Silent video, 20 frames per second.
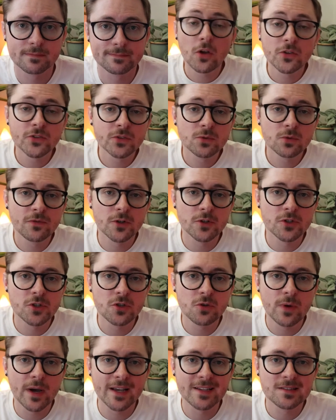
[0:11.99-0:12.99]
Also referred
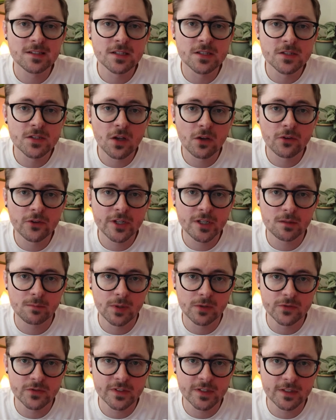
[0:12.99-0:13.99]
to as consolidated
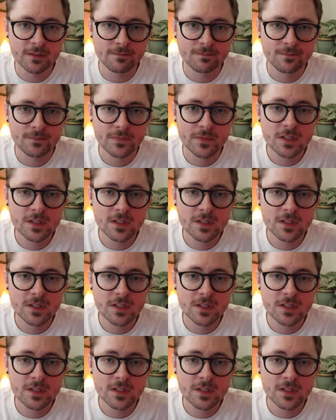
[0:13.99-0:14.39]
posting,